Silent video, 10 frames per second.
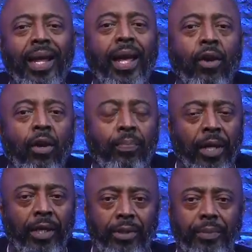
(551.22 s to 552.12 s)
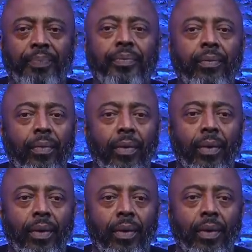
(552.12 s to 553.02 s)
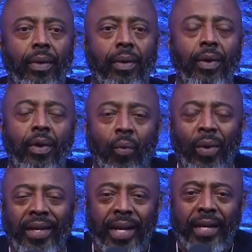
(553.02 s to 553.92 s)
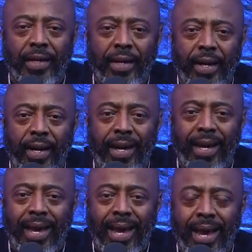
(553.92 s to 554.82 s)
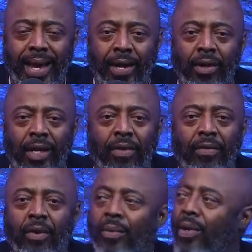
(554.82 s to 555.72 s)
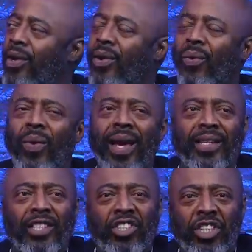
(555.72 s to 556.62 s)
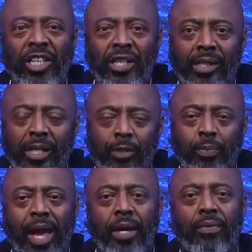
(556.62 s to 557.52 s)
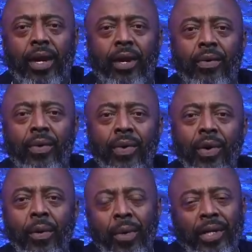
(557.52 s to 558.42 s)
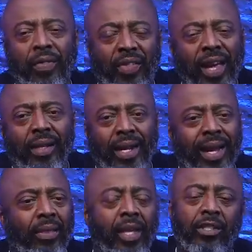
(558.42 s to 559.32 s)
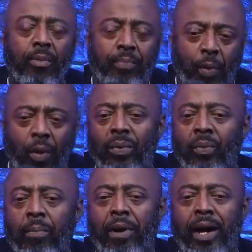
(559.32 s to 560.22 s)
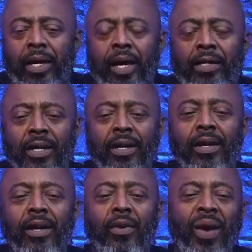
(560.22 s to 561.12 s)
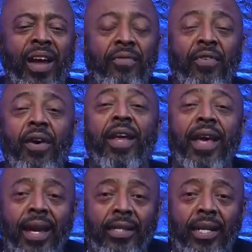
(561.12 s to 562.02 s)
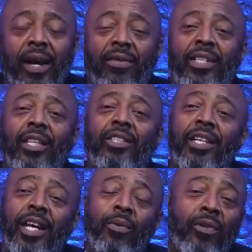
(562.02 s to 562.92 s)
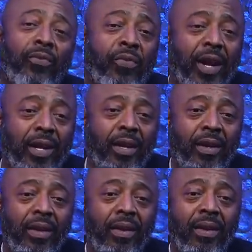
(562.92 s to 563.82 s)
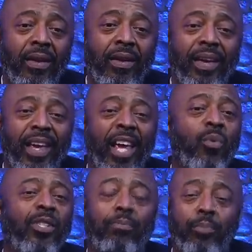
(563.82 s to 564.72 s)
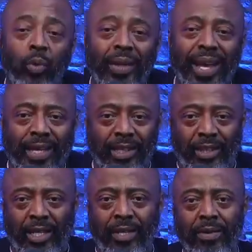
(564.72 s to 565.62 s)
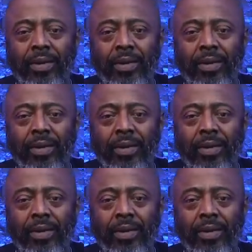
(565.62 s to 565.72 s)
at her place. We did it in her living room. We had the cheesiest background. But the thing that I think is important with podcasts, we had a very engaging conversation. It was funny. It was bootleg as shit.